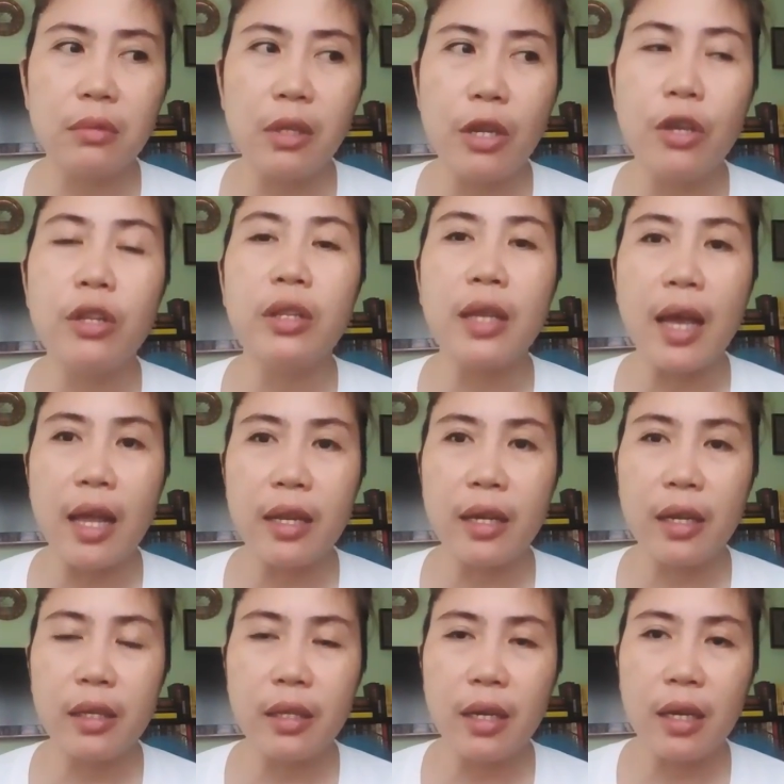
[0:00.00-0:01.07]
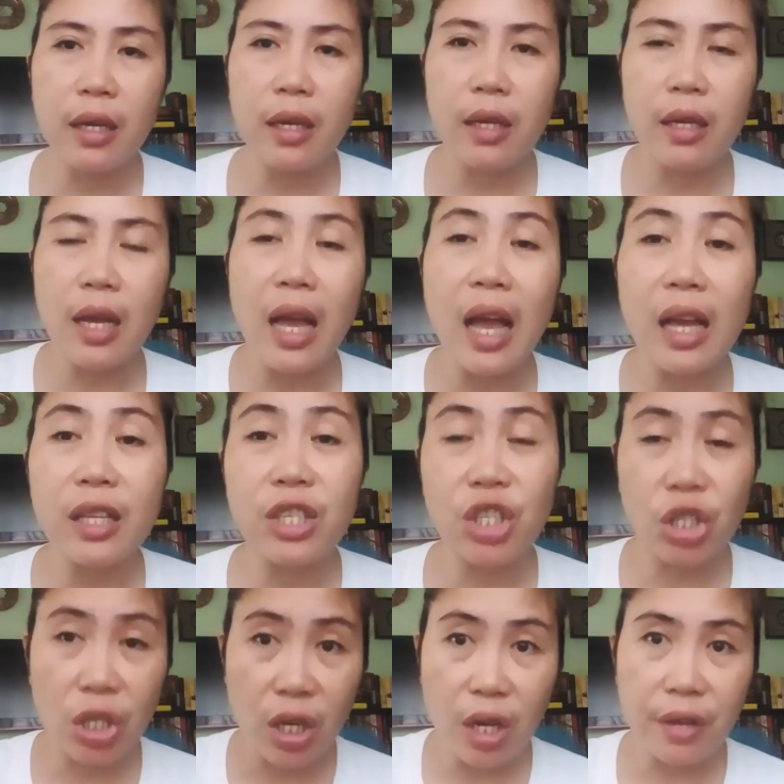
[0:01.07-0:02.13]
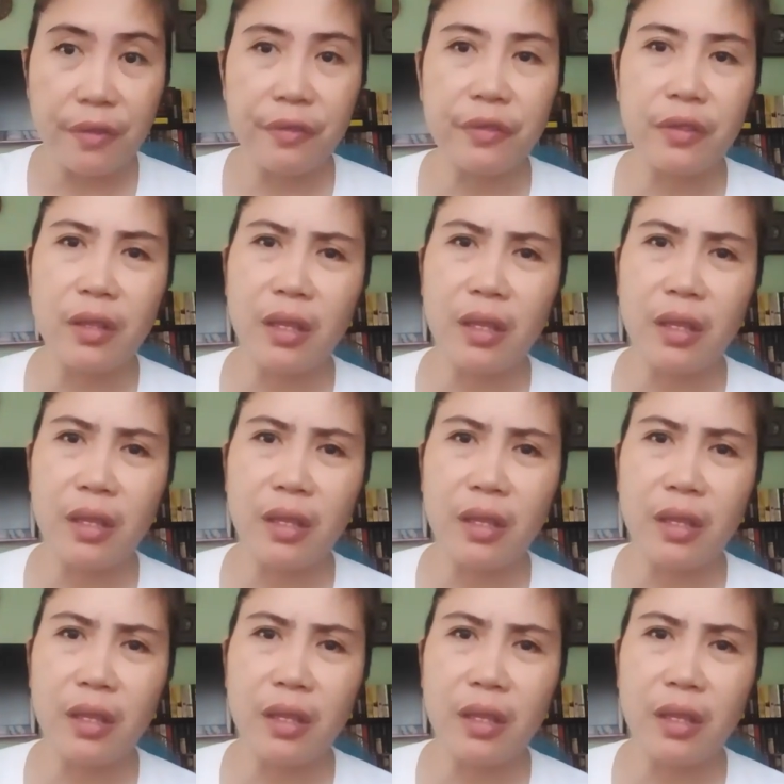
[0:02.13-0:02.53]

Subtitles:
yun nga na achieve,